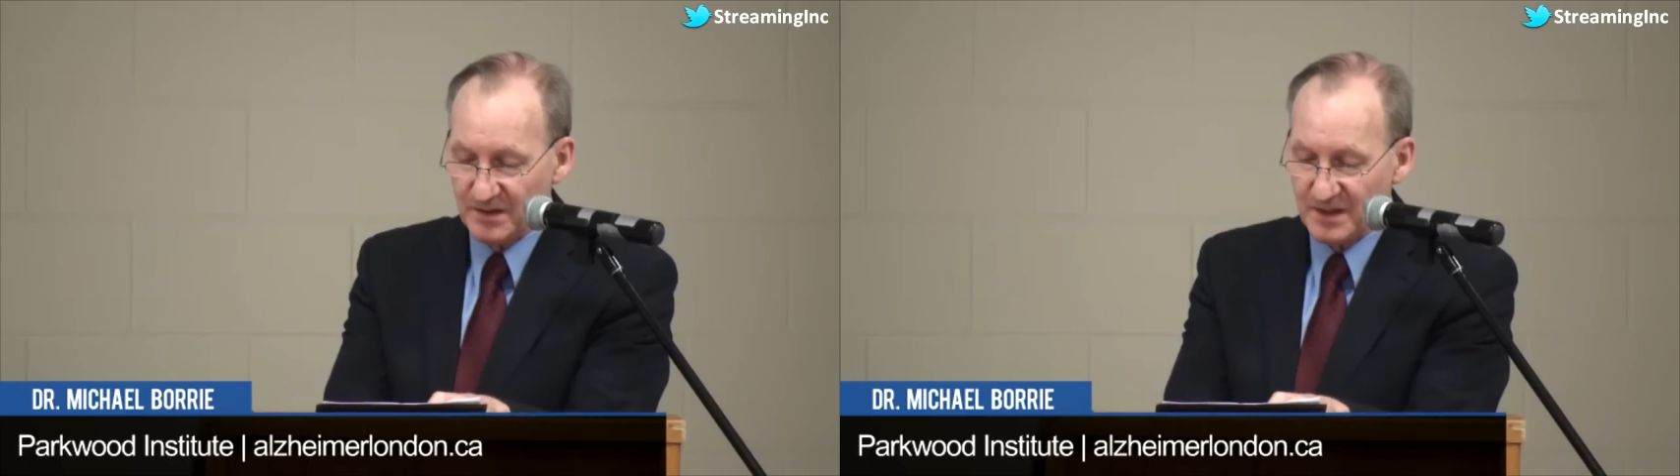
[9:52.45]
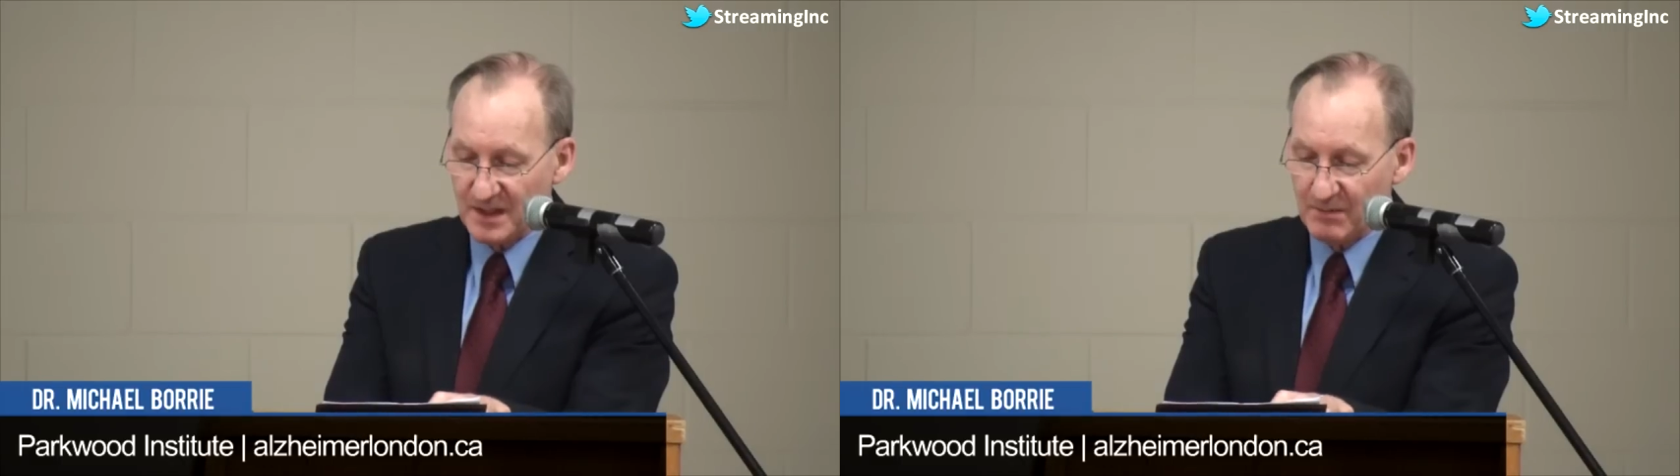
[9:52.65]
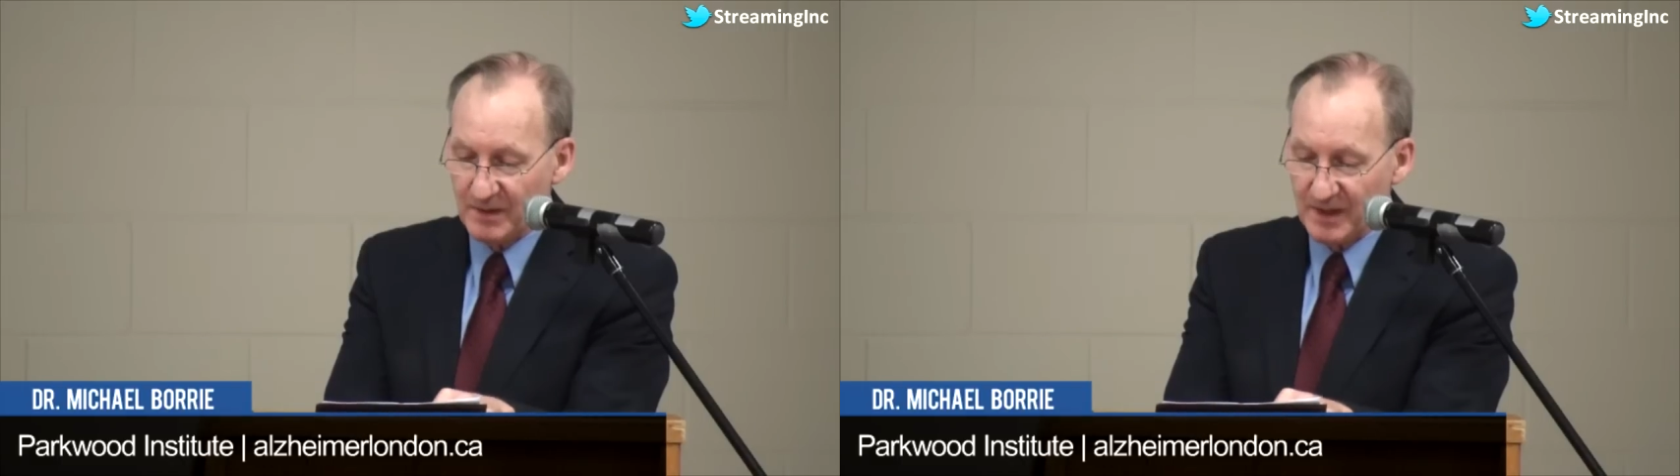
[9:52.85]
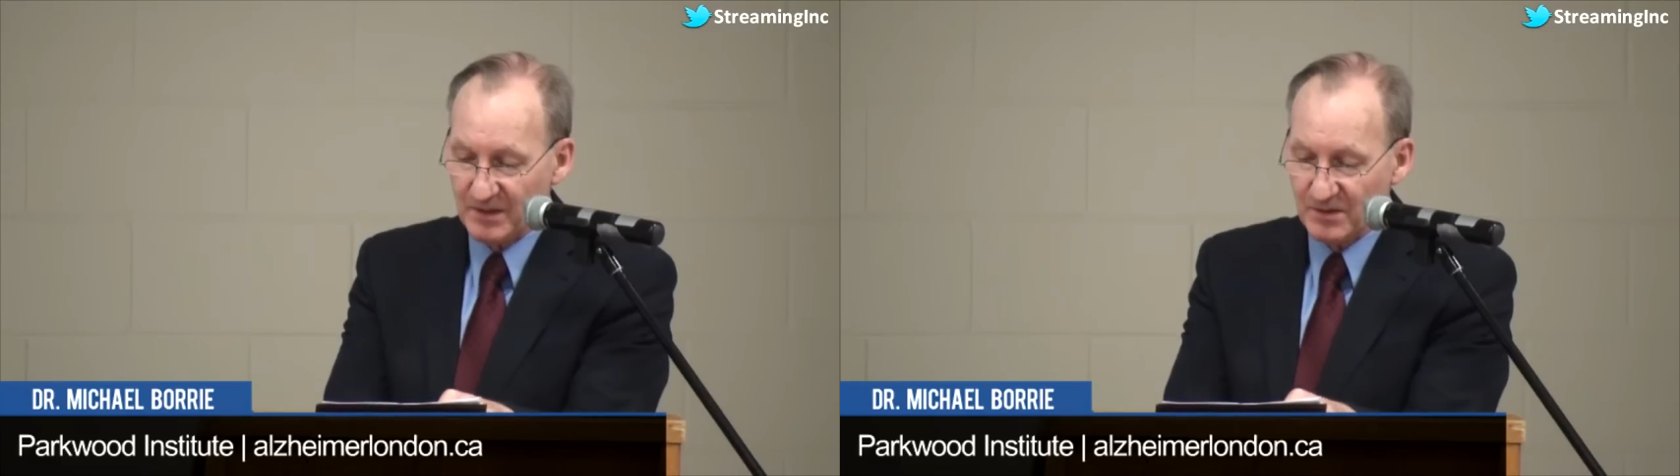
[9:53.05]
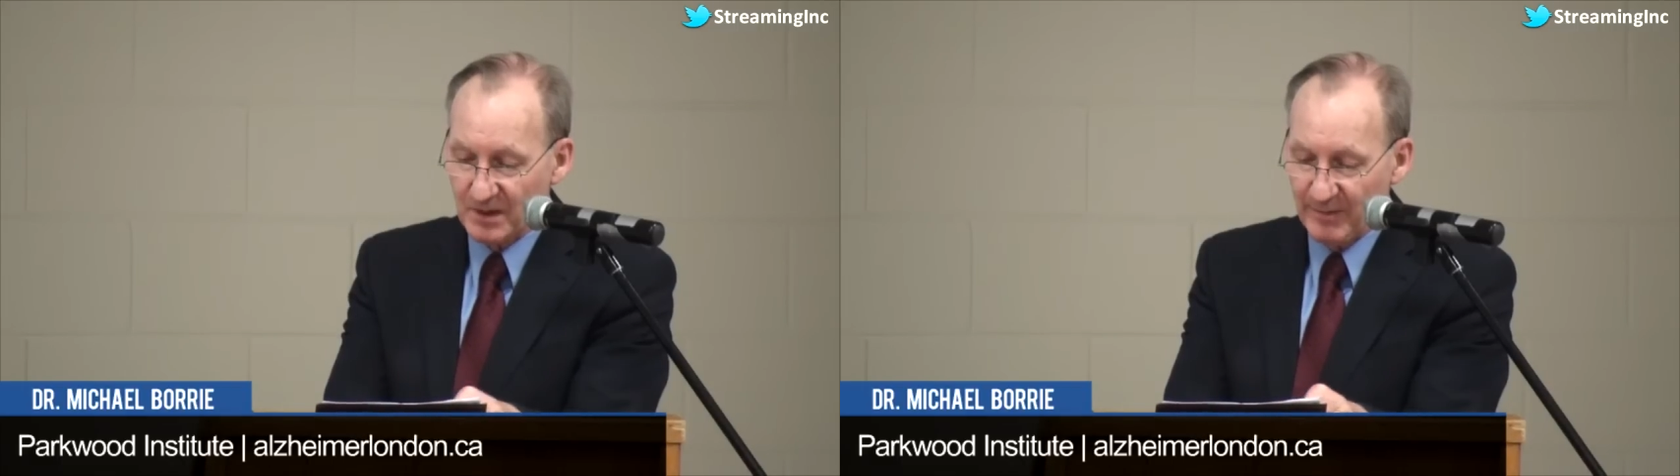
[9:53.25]
see what
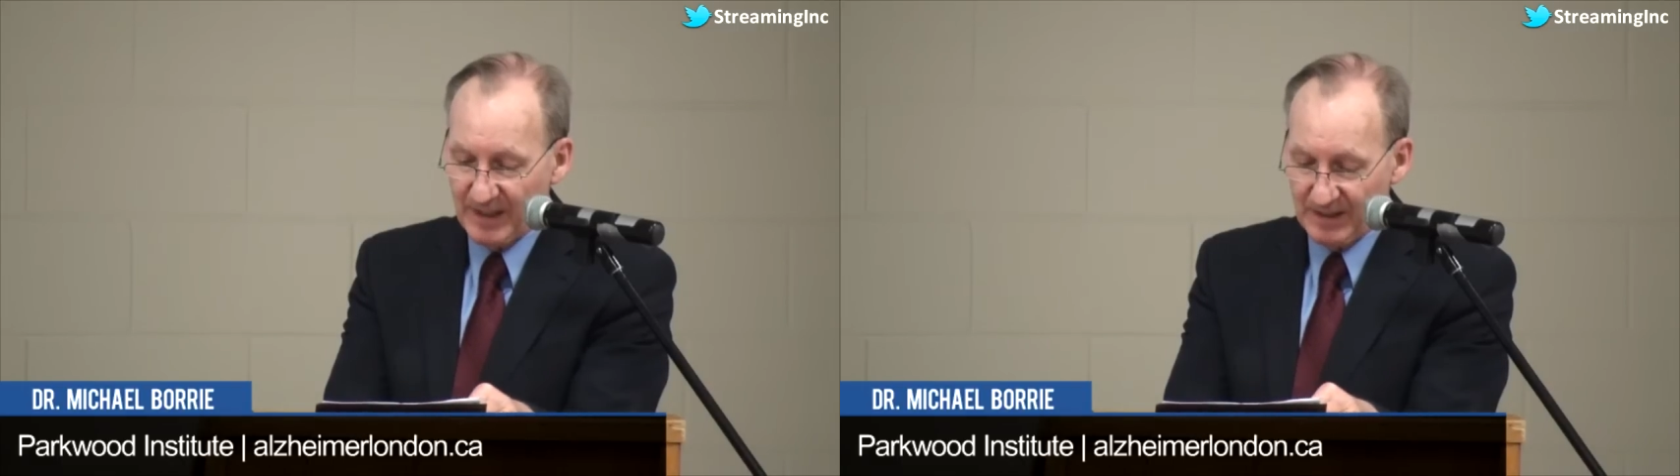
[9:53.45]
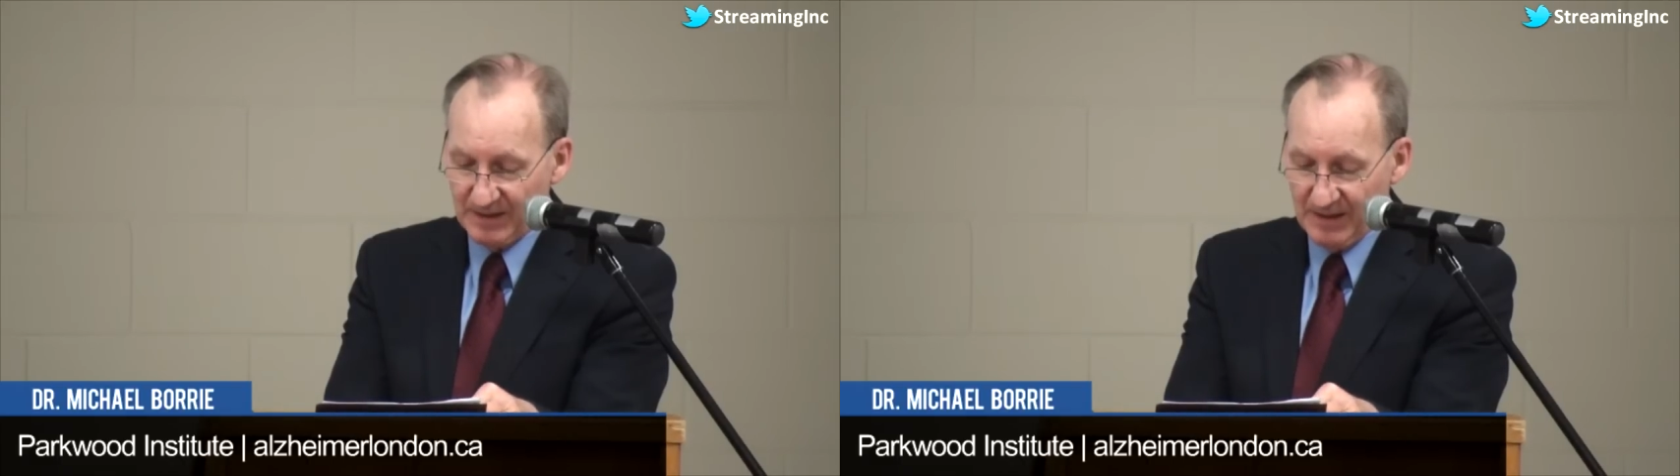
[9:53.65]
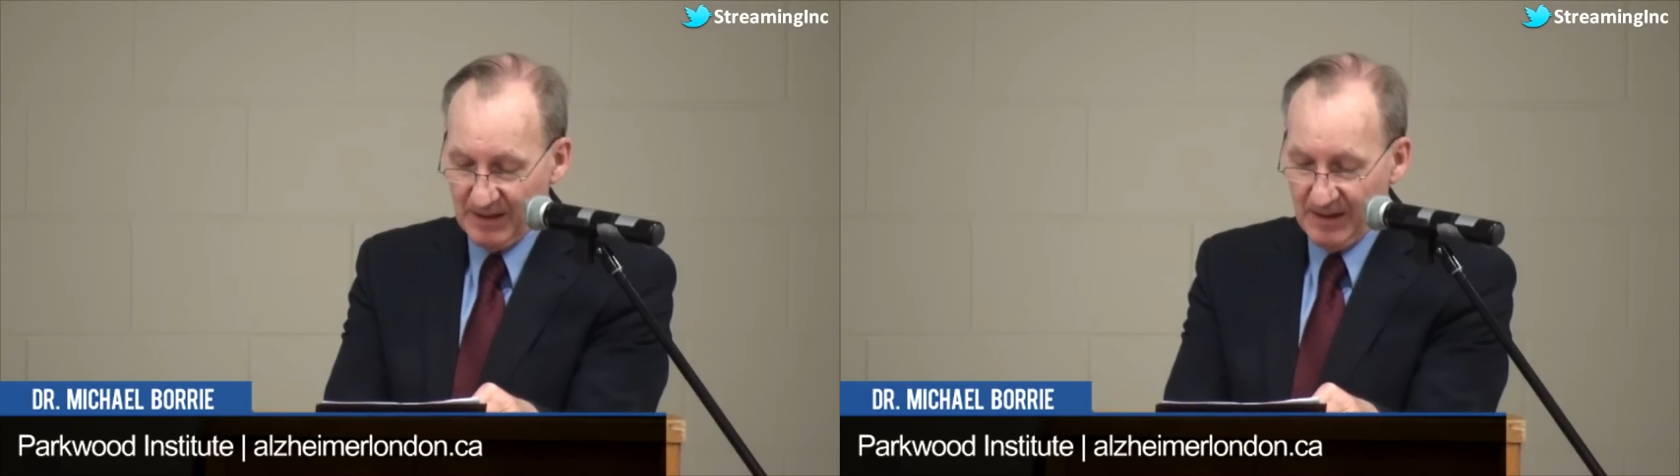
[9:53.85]
that's all about.